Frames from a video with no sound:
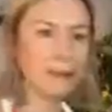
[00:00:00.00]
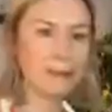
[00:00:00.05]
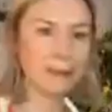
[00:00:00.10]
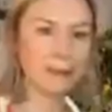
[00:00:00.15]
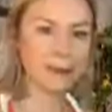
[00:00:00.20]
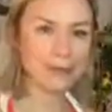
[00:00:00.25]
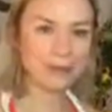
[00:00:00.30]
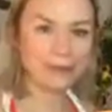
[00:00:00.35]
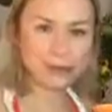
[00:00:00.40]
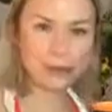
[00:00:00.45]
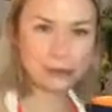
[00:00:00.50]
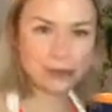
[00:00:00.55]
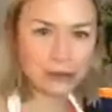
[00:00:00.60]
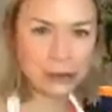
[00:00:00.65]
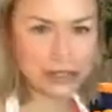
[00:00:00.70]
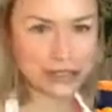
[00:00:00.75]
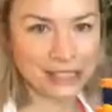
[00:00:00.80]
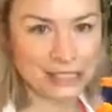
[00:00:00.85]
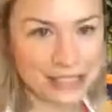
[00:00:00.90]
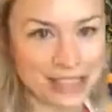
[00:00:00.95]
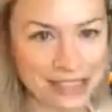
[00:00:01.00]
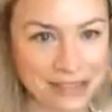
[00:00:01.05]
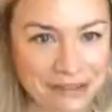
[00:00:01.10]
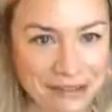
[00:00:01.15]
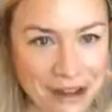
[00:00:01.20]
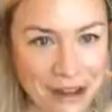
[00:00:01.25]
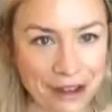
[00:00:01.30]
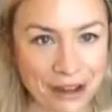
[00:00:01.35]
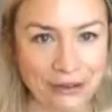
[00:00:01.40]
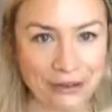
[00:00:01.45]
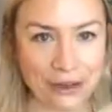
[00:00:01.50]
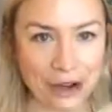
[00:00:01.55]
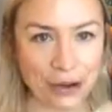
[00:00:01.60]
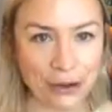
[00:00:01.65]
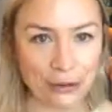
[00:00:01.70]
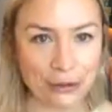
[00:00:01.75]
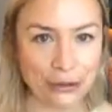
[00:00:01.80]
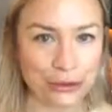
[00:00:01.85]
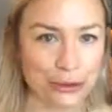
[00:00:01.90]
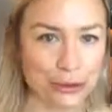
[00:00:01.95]
a bit more chocolatey. We're going for a
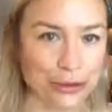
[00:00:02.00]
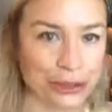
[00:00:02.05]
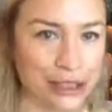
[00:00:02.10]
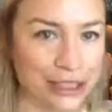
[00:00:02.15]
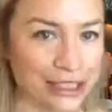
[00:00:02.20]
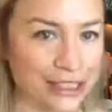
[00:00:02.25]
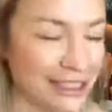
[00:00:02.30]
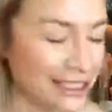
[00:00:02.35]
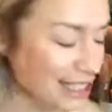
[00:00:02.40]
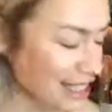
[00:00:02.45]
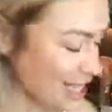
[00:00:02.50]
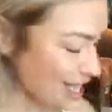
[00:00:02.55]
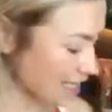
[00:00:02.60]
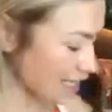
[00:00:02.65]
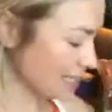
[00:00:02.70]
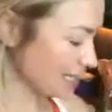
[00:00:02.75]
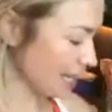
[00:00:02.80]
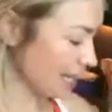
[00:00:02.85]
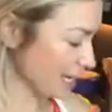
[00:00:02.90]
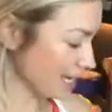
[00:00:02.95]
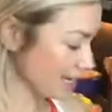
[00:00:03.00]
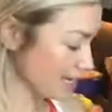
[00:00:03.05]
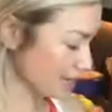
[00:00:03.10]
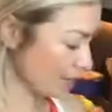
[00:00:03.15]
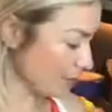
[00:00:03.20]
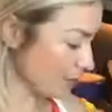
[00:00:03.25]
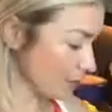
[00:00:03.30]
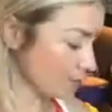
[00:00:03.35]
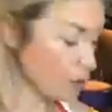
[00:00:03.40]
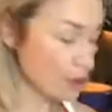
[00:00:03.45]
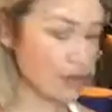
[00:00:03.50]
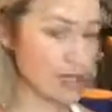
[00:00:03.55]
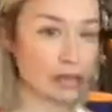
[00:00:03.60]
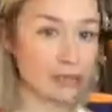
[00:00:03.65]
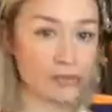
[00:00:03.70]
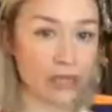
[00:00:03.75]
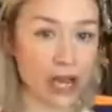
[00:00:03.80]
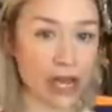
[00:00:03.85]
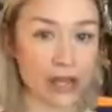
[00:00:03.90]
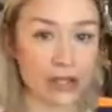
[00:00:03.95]
lot more chocolate today. So I've got
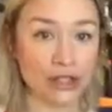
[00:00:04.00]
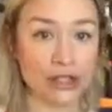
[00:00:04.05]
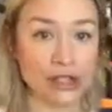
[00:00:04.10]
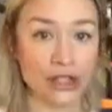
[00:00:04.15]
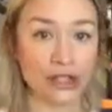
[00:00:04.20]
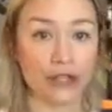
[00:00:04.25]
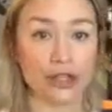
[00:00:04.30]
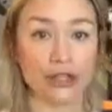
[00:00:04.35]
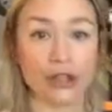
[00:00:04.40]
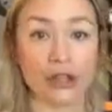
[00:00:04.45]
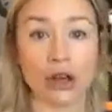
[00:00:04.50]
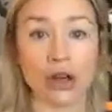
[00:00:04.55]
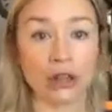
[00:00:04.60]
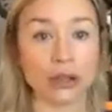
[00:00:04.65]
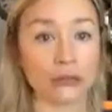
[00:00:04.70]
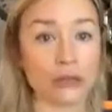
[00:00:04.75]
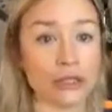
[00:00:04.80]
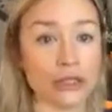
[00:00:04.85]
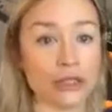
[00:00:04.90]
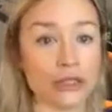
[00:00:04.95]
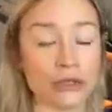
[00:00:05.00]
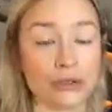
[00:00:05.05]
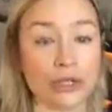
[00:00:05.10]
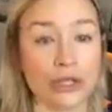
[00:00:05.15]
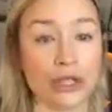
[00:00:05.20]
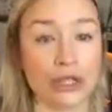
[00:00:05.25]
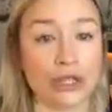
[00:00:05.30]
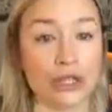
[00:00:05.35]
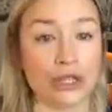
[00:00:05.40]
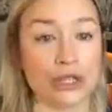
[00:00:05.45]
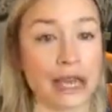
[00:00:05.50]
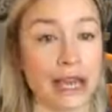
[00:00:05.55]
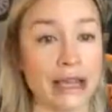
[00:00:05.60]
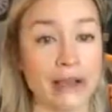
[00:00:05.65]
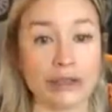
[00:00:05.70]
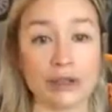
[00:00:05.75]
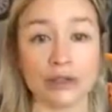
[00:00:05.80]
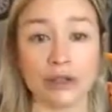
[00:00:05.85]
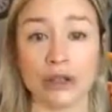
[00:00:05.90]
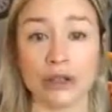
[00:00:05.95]
some nuts. You can use almonds, or you can use
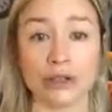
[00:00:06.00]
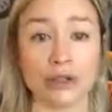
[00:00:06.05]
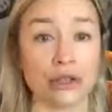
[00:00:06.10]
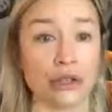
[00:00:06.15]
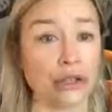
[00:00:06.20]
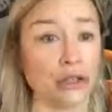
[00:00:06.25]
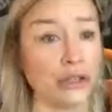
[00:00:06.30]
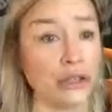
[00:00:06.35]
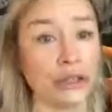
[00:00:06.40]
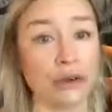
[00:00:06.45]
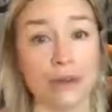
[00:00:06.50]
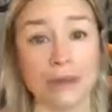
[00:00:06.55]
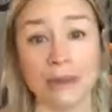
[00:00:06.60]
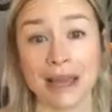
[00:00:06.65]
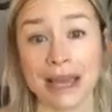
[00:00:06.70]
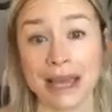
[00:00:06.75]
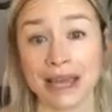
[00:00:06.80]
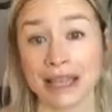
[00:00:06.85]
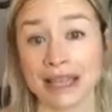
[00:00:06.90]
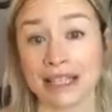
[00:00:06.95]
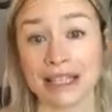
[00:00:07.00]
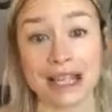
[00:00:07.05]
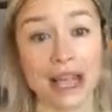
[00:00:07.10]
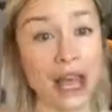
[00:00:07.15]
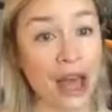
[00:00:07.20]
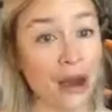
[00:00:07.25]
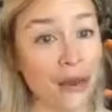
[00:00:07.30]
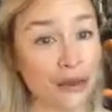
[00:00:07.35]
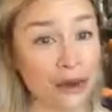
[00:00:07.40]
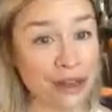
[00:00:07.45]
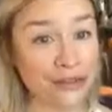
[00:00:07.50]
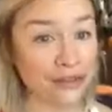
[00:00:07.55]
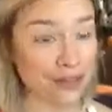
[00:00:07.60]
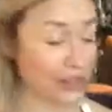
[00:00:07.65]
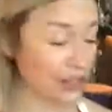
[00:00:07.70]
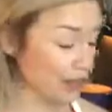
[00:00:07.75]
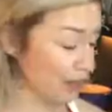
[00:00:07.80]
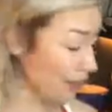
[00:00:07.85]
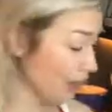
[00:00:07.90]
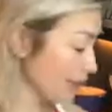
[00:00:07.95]
hazelnuts, or you can do a mix, whatever
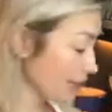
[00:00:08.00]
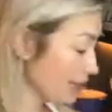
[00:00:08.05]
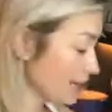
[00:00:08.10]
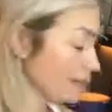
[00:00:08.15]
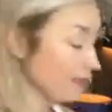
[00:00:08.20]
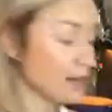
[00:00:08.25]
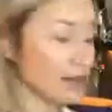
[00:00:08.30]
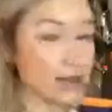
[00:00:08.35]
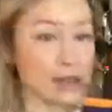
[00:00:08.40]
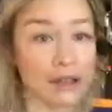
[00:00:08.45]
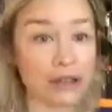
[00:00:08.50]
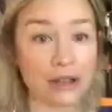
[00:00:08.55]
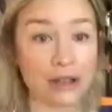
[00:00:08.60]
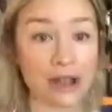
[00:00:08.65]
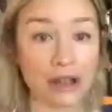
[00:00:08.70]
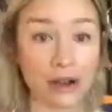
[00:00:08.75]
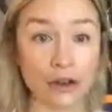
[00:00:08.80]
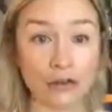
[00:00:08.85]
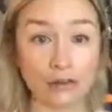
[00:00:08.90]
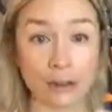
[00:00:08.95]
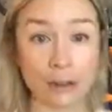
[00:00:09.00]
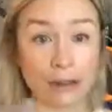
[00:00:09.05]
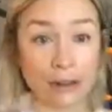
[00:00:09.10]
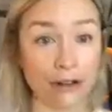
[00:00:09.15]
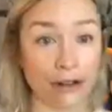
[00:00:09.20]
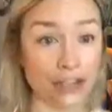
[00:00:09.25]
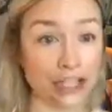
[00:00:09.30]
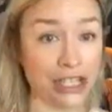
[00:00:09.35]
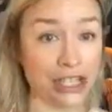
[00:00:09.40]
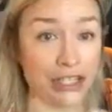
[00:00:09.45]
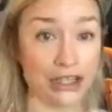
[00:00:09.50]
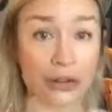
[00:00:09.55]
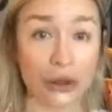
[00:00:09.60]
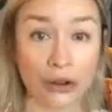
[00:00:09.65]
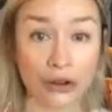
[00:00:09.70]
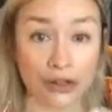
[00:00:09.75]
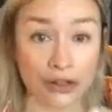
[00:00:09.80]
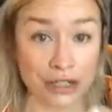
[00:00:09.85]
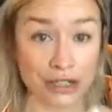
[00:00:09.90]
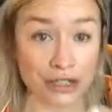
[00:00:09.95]
you like. I know a lot of people are actually
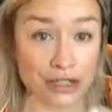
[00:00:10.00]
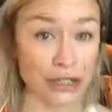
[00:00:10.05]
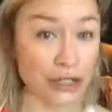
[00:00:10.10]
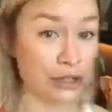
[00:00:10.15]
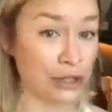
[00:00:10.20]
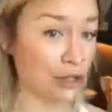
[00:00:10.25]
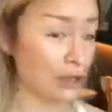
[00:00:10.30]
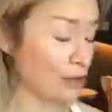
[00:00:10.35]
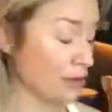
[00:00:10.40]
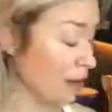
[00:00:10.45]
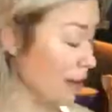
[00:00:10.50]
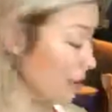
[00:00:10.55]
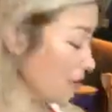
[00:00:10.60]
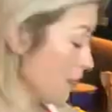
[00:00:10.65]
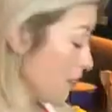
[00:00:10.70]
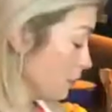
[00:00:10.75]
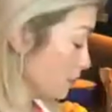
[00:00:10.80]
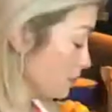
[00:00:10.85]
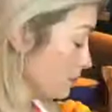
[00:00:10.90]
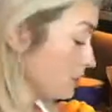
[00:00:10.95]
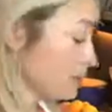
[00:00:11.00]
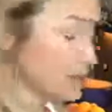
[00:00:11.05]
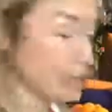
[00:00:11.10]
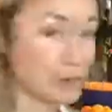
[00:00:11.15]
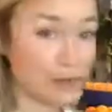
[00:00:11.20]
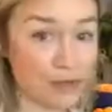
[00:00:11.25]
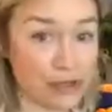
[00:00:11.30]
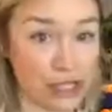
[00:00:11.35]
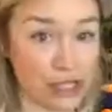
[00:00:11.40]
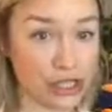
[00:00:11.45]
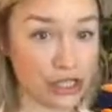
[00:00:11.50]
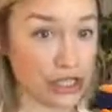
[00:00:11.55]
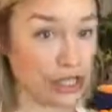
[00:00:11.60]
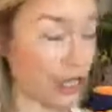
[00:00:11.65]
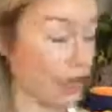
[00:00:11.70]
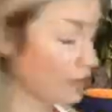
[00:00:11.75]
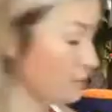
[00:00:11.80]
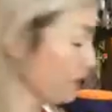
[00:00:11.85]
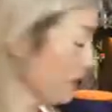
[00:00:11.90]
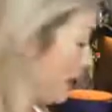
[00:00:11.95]
intolerant to almonds, so obviously just
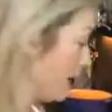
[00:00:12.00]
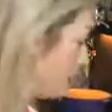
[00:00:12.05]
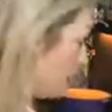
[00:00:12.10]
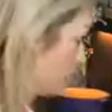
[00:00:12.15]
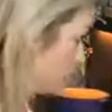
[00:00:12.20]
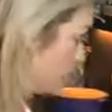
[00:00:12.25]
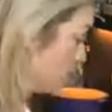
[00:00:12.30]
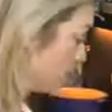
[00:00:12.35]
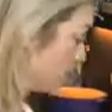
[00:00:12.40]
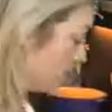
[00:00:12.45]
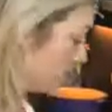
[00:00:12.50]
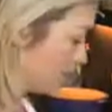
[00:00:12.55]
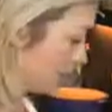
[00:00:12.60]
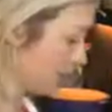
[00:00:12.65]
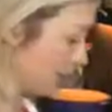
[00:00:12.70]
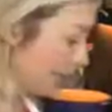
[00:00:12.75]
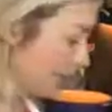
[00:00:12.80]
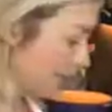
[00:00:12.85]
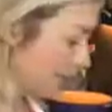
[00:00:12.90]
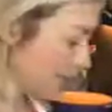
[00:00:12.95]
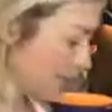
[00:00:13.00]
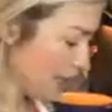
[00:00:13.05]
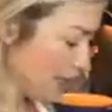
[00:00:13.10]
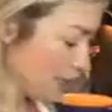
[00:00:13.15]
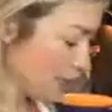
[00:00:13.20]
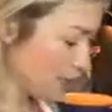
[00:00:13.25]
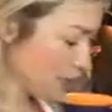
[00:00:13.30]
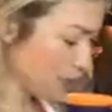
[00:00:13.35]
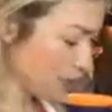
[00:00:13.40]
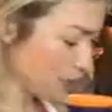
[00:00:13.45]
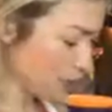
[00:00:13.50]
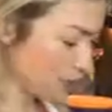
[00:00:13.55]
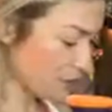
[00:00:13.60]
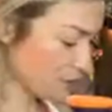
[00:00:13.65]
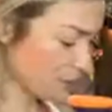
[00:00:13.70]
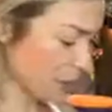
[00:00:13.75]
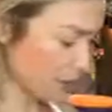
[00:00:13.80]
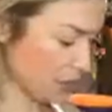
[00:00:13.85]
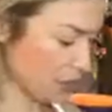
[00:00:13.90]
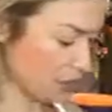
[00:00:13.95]
go for hazelnuts if they're all good
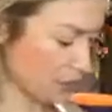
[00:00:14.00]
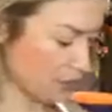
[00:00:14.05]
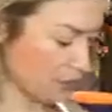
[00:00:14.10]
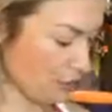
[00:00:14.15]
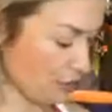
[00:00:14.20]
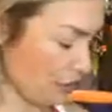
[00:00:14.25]
for you.